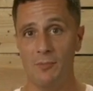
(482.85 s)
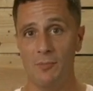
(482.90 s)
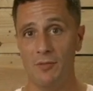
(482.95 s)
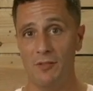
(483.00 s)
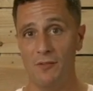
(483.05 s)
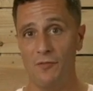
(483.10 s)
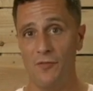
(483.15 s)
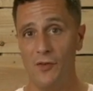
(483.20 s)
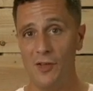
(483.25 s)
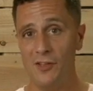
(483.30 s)
But
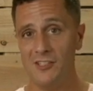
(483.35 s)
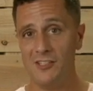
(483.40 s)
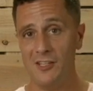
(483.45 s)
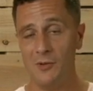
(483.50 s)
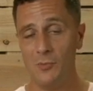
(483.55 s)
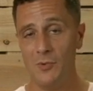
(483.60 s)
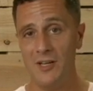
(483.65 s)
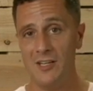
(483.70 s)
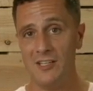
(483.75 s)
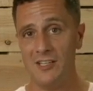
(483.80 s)
the first thing
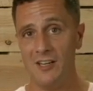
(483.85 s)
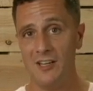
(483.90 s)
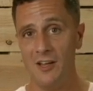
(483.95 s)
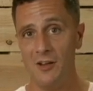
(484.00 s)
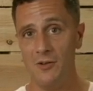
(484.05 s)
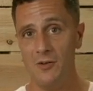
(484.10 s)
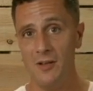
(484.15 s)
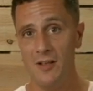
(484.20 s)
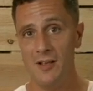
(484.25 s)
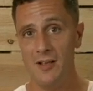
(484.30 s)
we need to
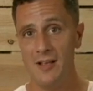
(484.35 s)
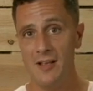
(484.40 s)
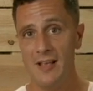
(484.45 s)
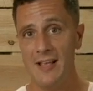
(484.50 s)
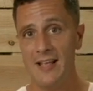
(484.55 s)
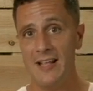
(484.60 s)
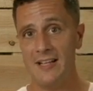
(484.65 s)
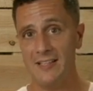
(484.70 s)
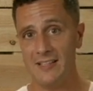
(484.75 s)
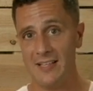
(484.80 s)
know
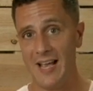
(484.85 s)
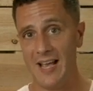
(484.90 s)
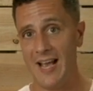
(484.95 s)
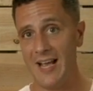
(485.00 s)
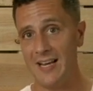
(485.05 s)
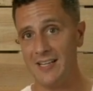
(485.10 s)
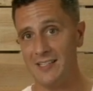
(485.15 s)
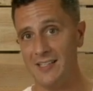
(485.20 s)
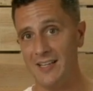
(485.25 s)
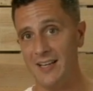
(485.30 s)
is that
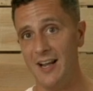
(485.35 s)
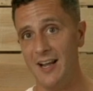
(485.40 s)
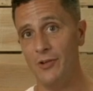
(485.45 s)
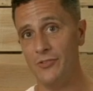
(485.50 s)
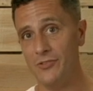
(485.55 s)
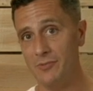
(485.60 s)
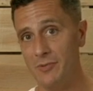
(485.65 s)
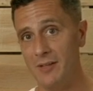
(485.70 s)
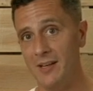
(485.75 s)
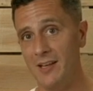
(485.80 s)
actually,
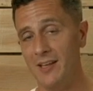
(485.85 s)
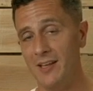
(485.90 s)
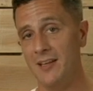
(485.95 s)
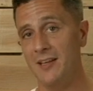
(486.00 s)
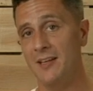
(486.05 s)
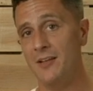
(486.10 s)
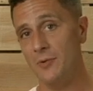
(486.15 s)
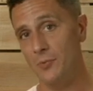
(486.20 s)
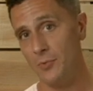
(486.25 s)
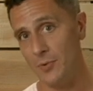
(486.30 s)
ultimately,
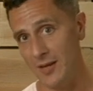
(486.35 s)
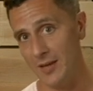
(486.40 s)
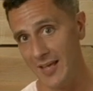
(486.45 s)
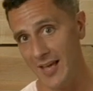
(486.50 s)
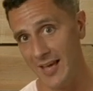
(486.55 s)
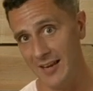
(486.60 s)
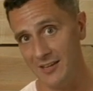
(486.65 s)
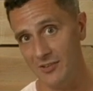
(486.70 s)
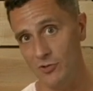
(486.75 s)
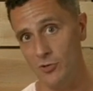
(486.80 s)
we
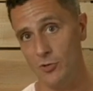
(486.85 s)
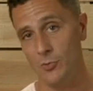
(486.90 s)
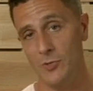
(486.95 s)
can do it.